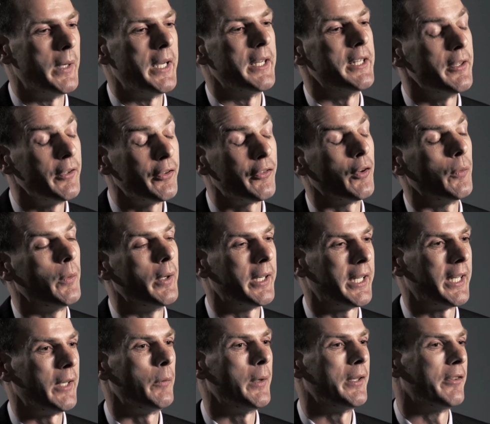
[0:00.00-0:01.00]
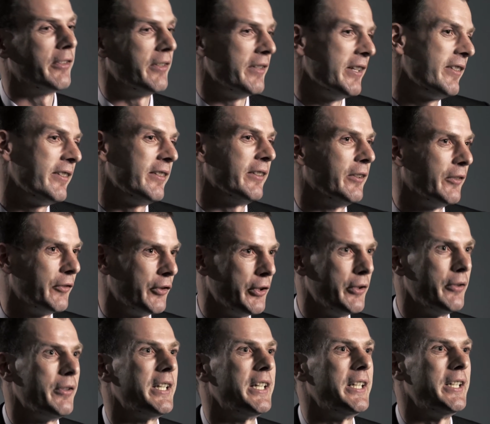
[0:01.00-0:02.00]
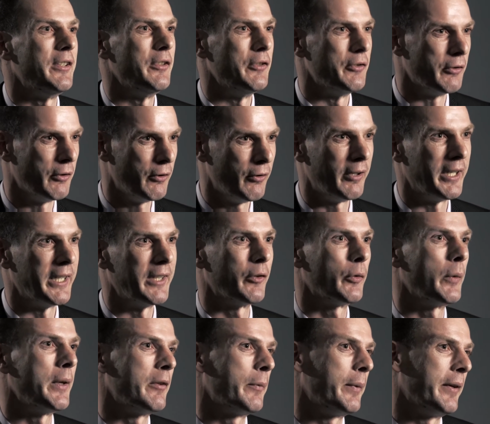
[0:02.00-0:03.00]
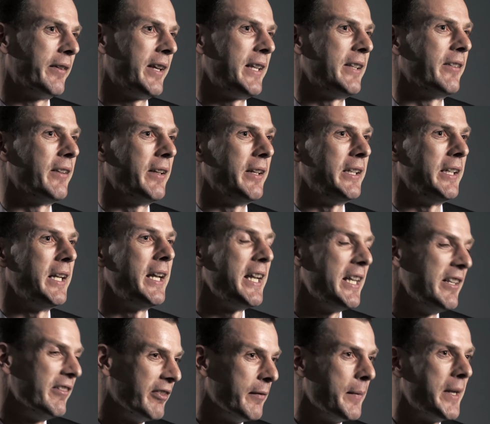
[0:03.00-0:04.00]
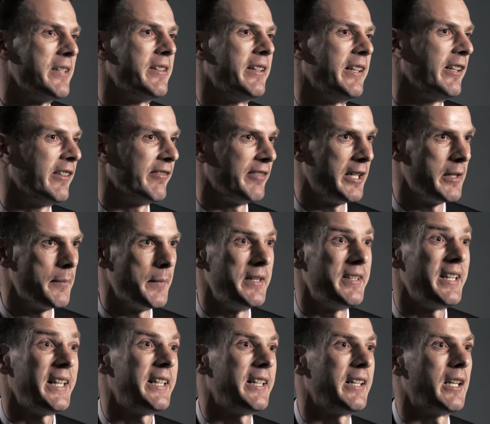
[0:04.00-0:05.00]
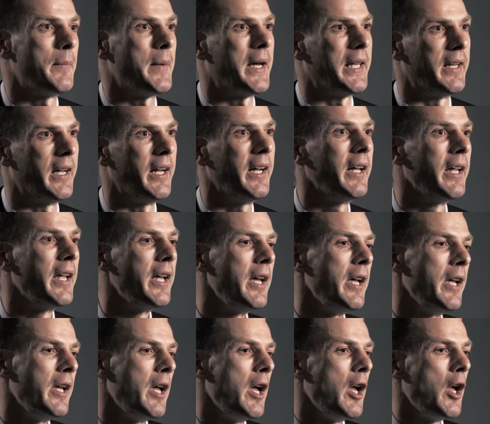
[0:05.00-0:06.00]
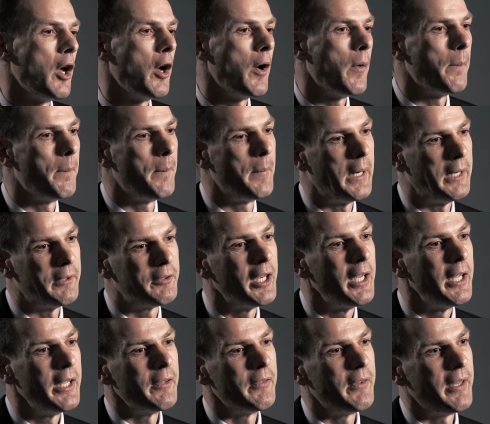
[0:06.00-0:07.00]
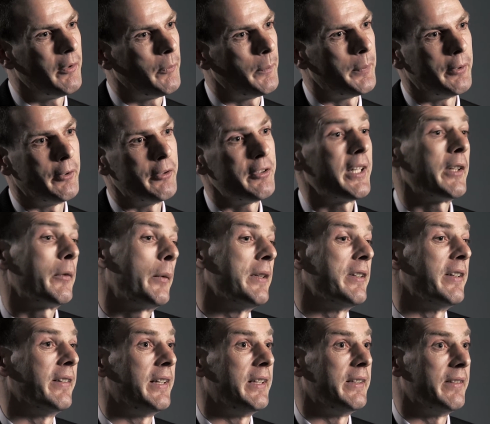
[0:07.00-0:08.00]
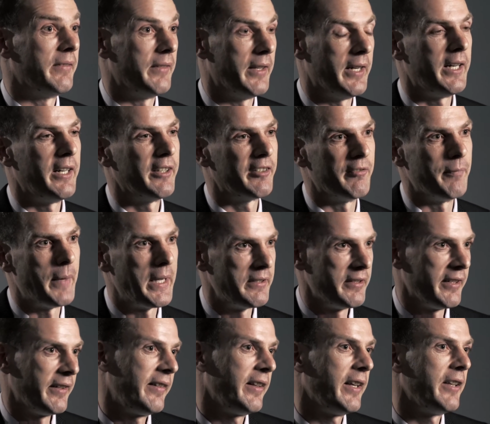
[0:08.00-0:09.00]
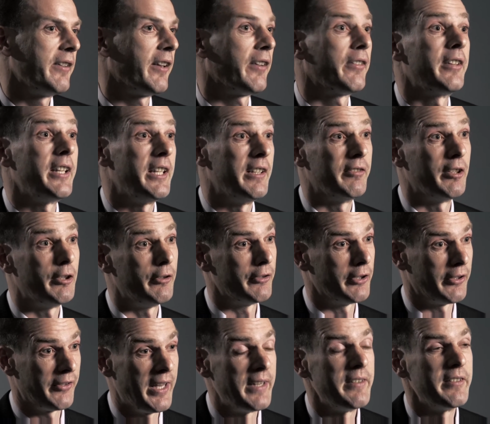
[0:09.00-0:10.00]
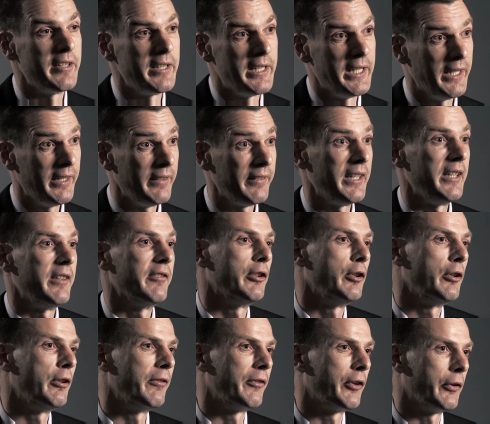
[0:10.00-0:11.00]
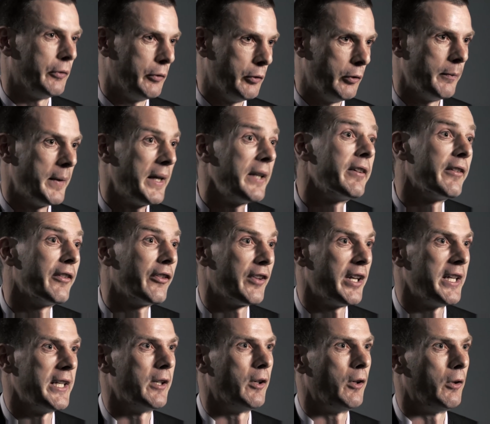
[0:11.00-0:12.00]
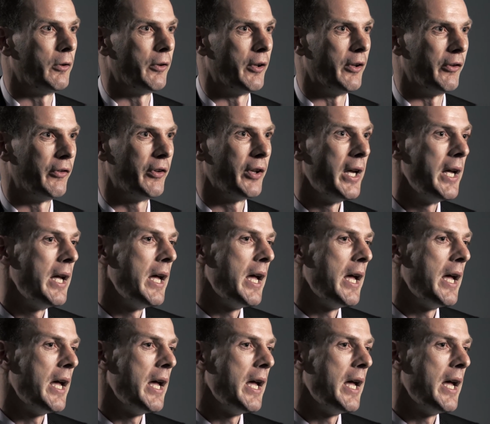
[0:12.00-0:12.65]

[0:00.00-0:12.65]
we're used to working with traditional 2D drawings which present the information in a very particular manner. But this project, which is in the heart of Manchester, doesn't involve just engineers. It involves all manner of stakeholders.